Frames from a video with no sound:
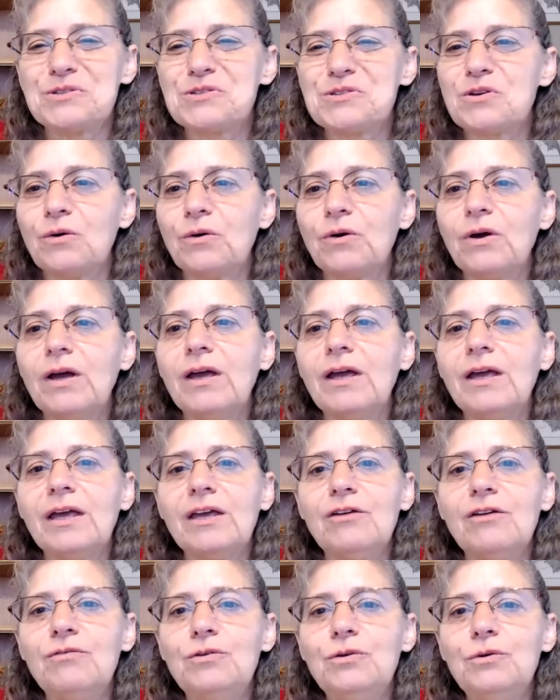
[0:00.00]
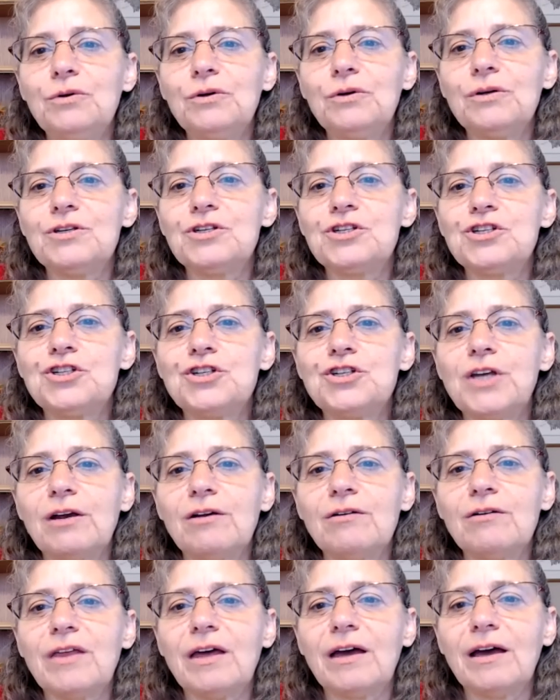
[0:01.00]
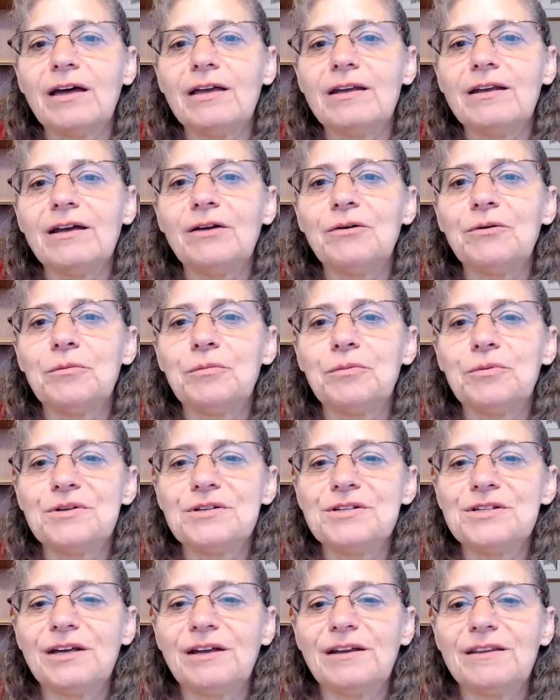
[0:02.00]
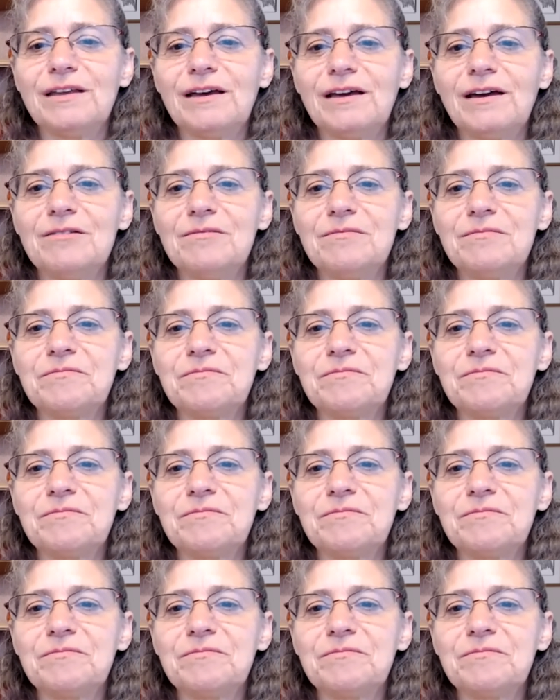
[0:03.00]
So if you could share that, I would appreciate that.